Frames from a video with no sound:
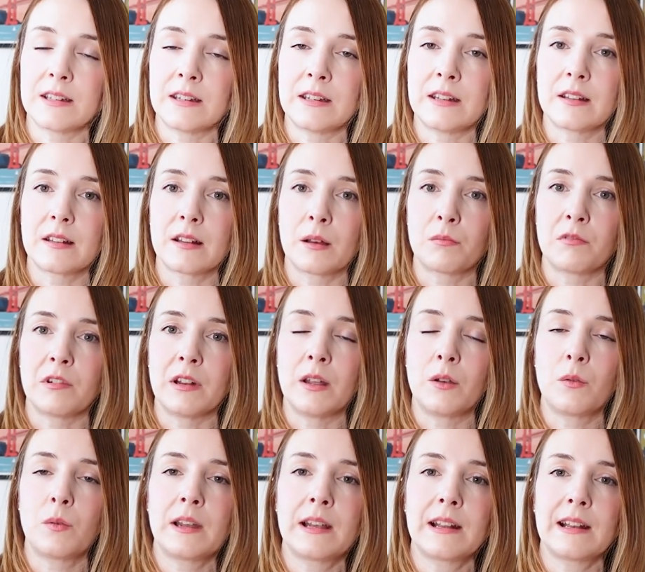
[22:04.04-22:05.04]
It knits up really
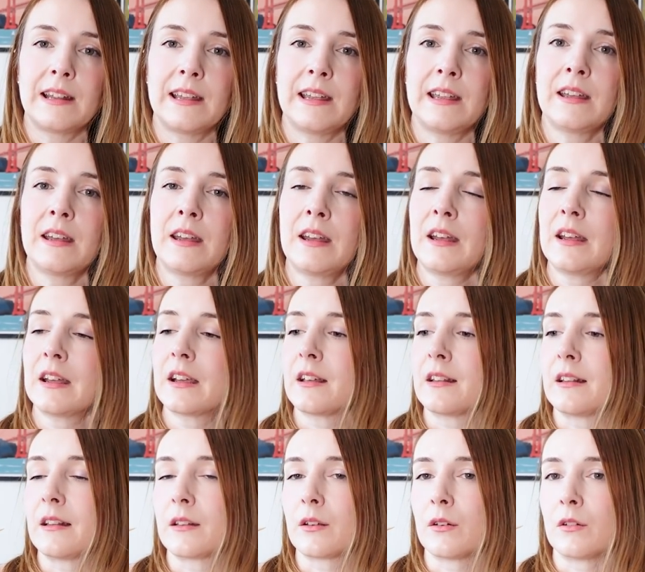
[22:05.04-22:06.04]
quickly
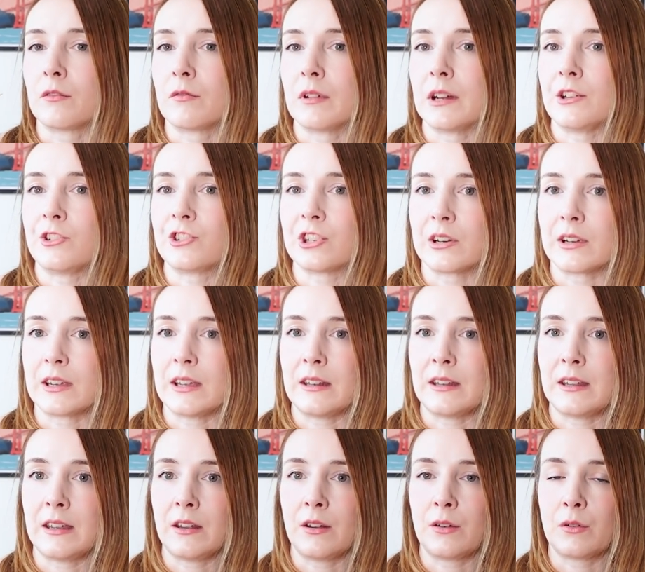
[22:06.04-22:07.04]
because it's on really chunky
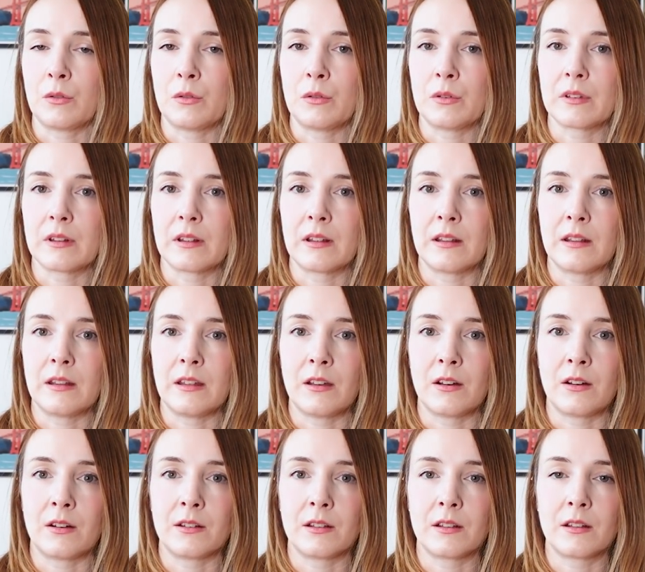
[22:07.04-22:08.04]
needles, and the
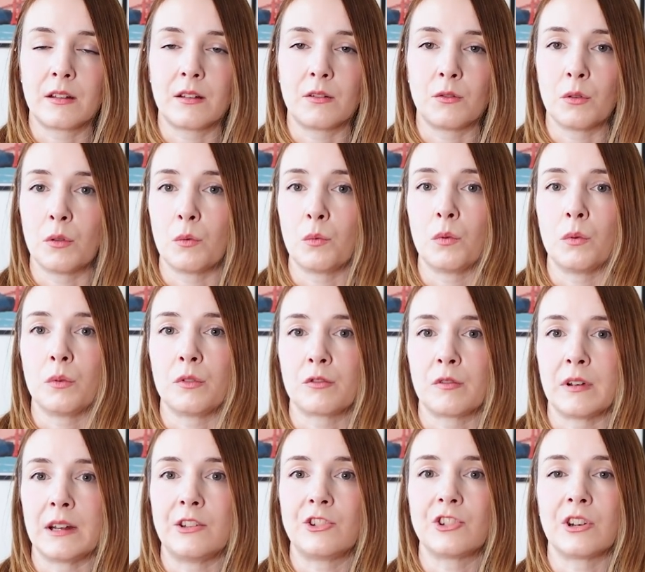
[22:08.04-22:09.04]
yarn or the wool is
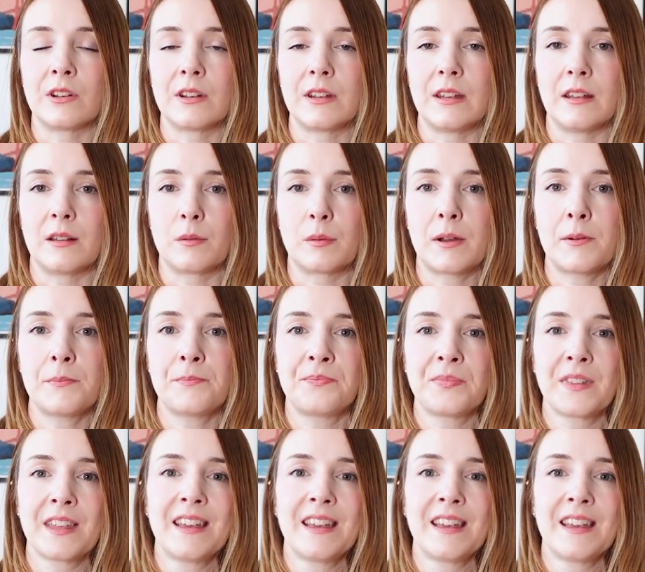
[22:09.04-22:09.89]
really chunky as well.